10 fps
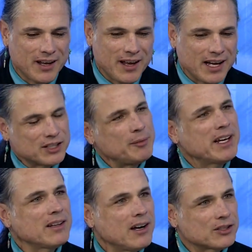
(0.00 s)
And to make
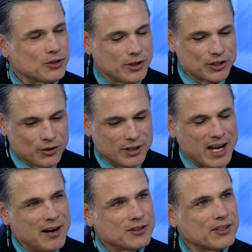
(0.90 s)
a long story short,
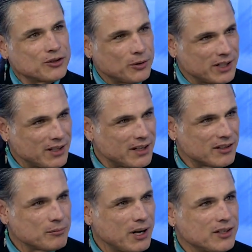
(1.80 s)
after the 29th
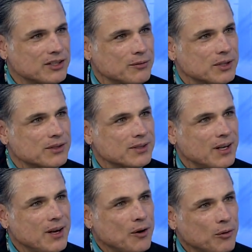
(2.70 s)
of March, it was
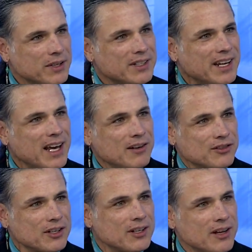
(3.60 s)
one day
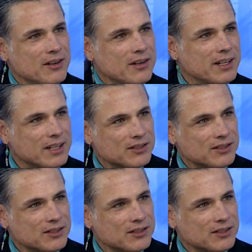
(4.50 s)
after another, and it